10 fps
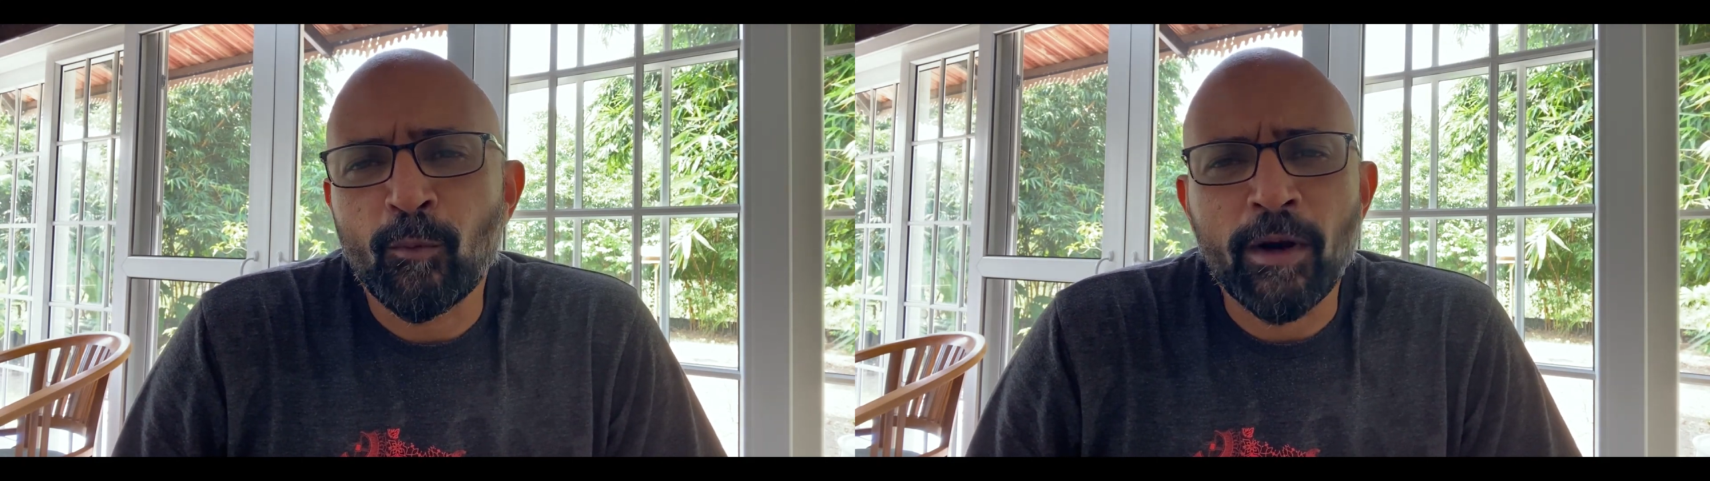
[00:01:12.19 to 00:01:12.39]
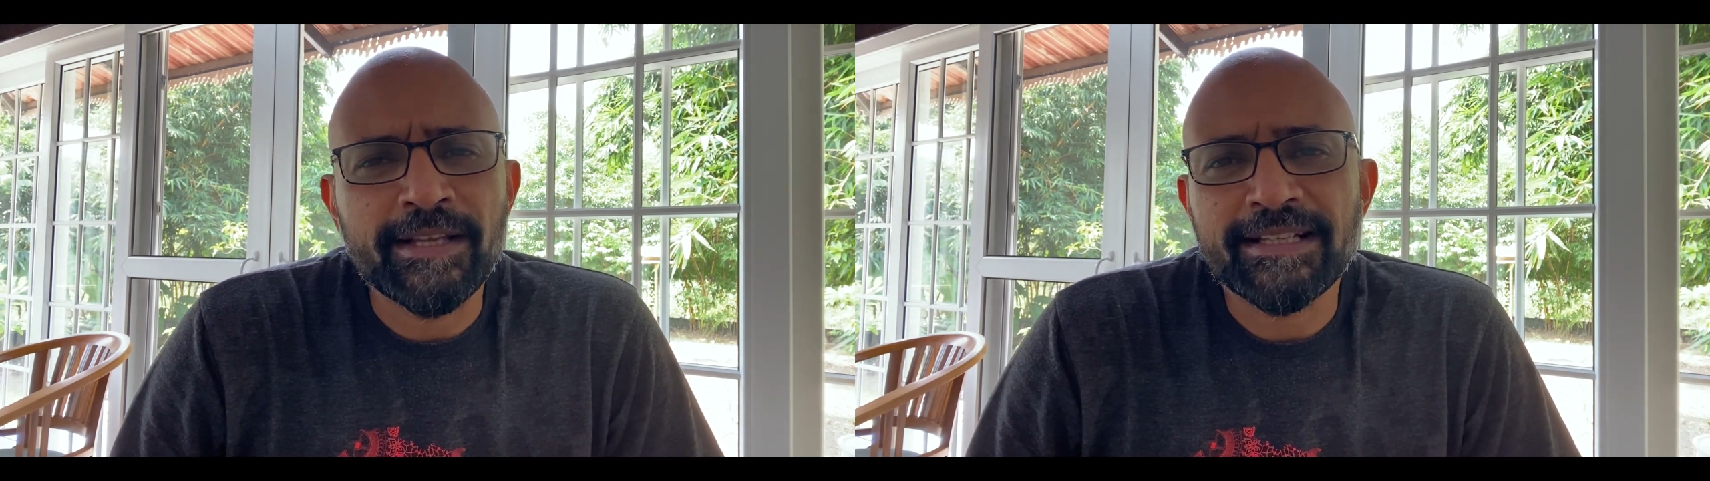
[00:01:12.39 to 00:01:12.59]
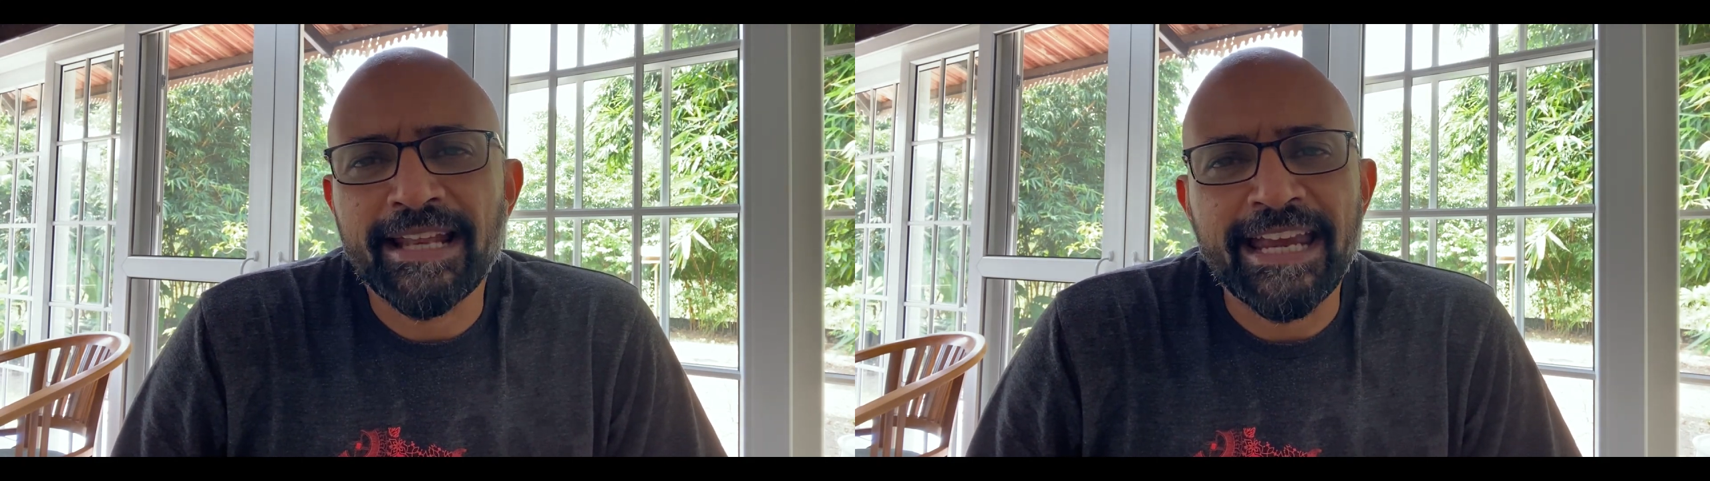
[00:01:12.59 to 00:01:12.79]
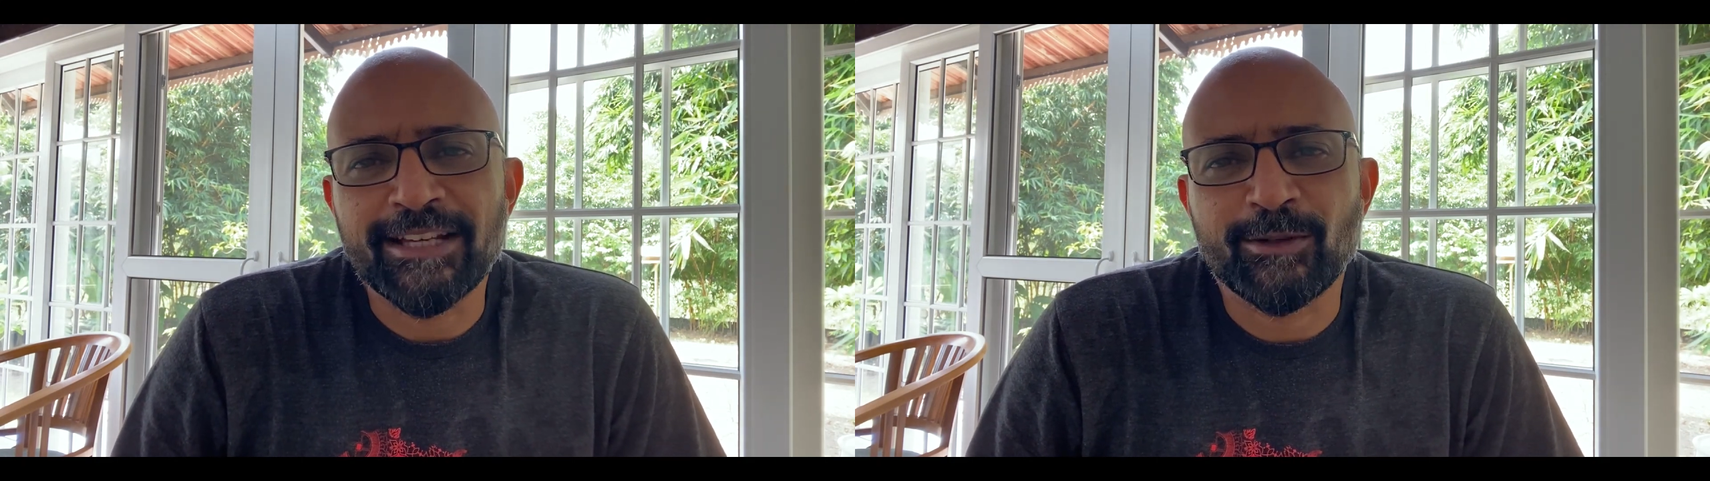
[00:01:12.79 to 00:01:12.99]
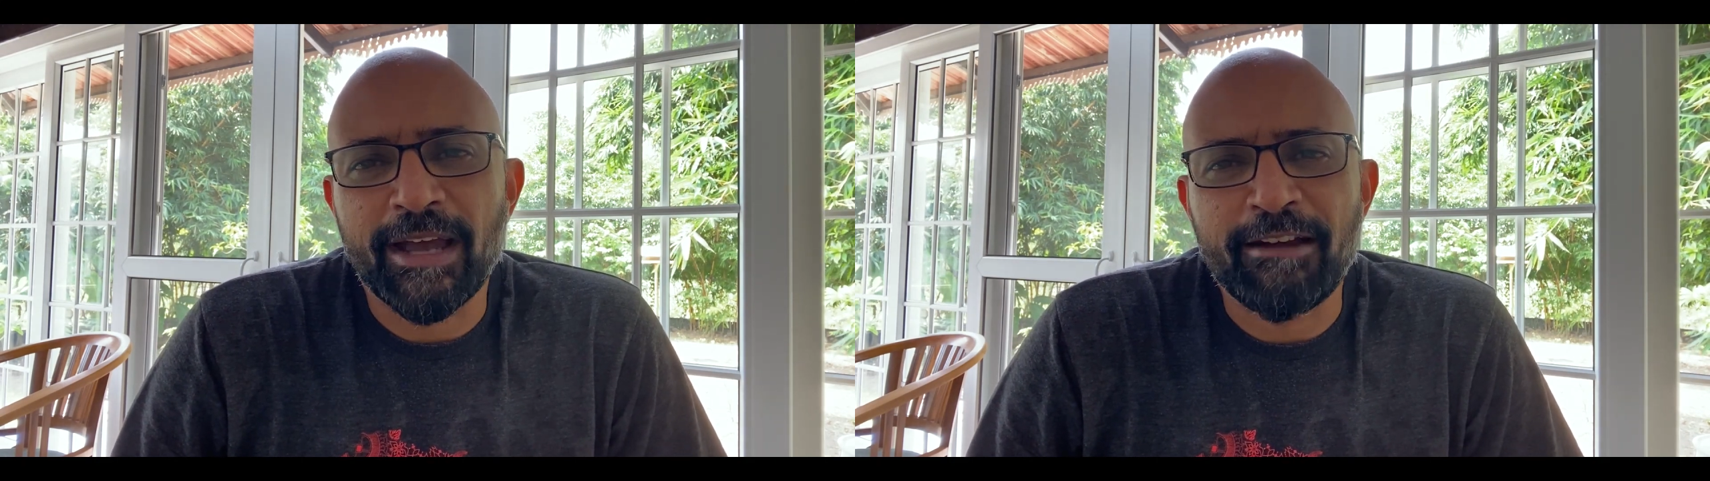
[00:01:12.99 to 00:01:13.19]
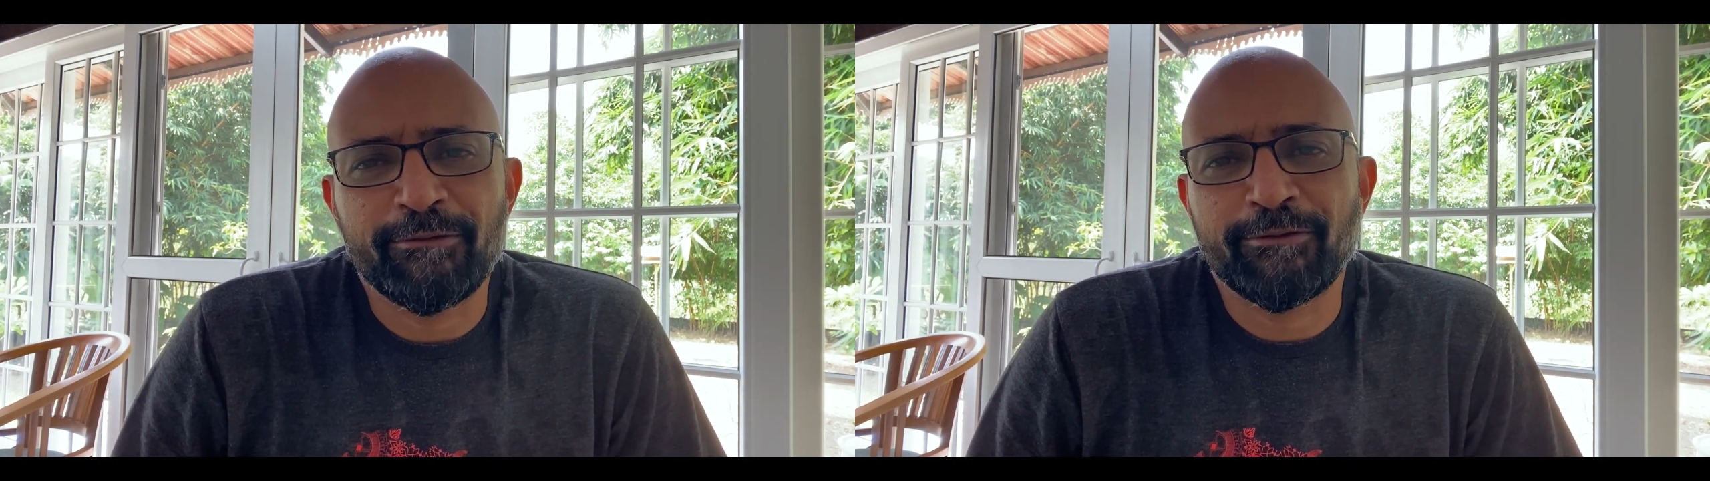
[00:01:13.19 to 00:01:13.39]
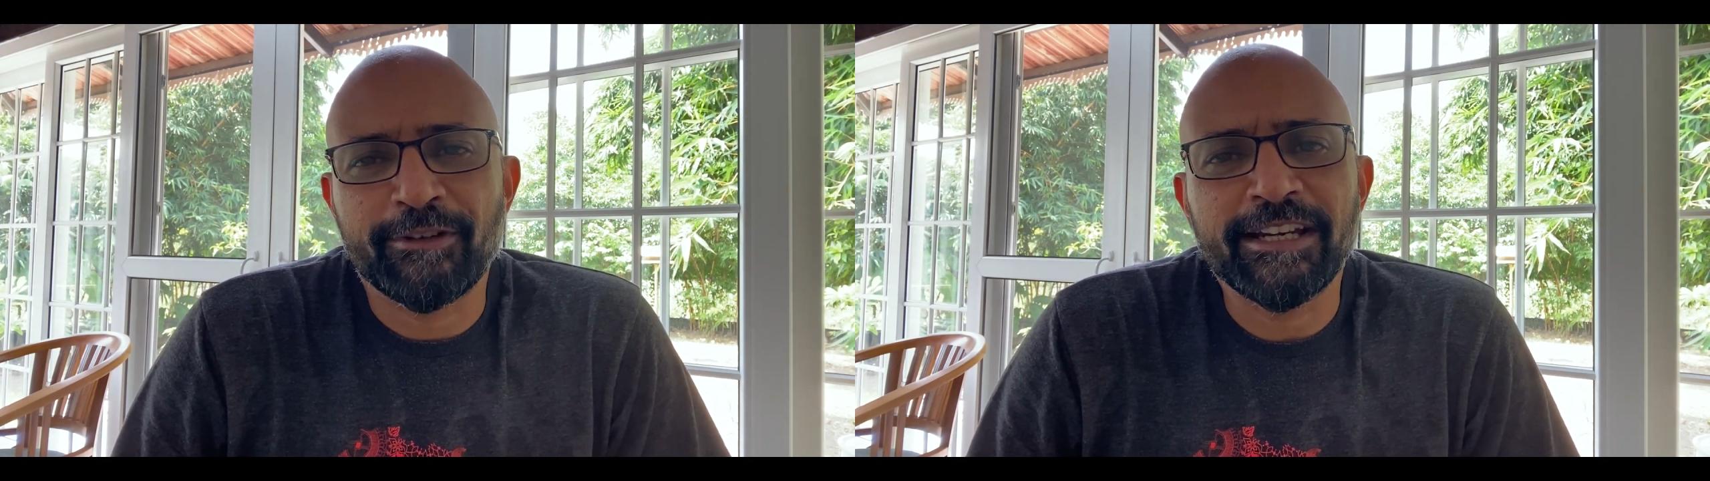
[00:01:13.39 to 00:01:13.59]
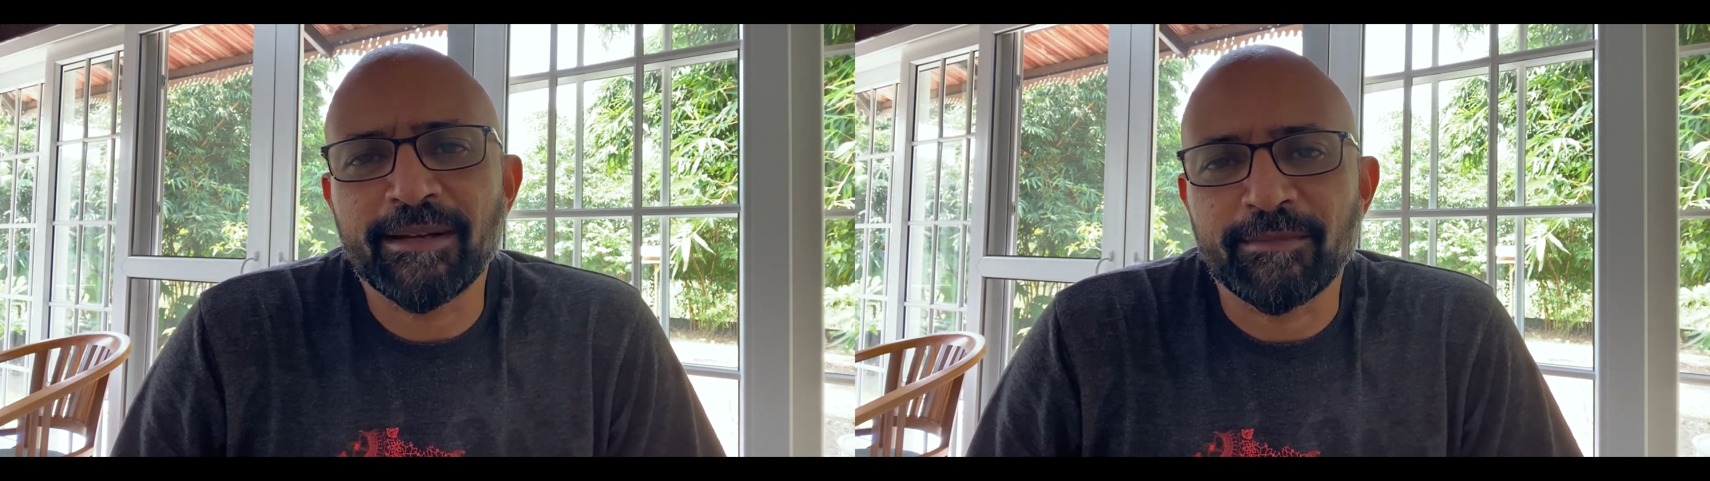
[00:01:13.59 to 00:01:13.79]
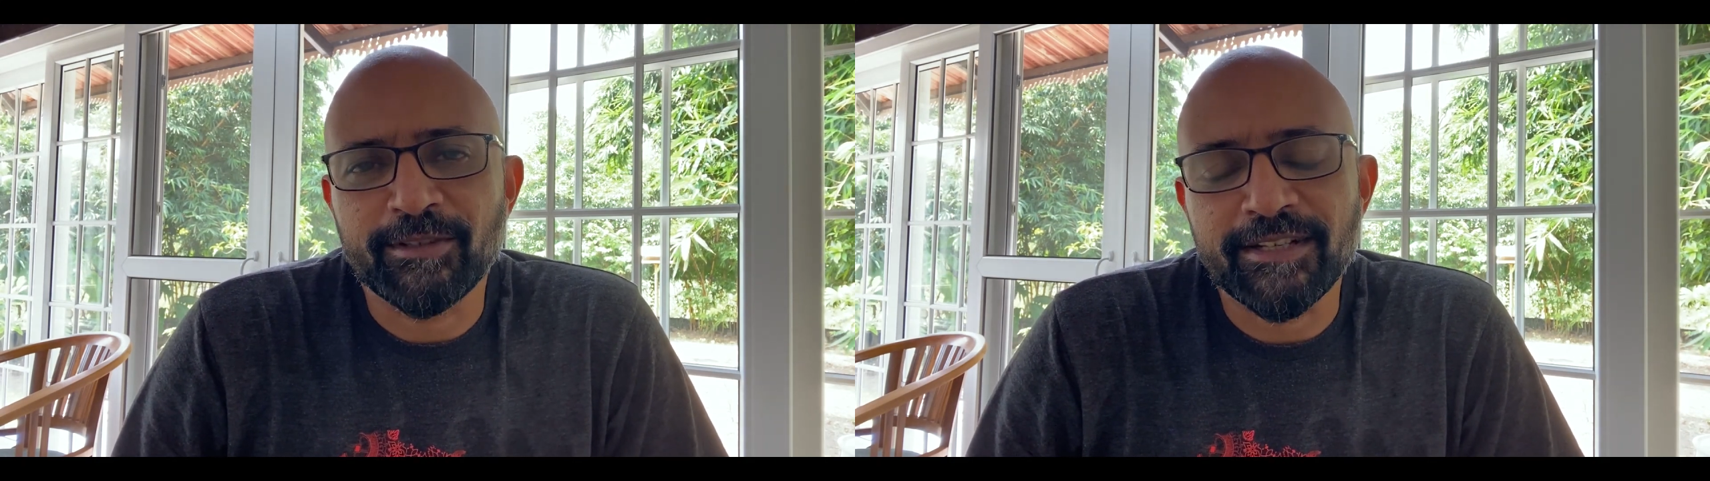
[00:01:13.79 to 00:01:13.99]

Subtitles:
what it's like to have freedom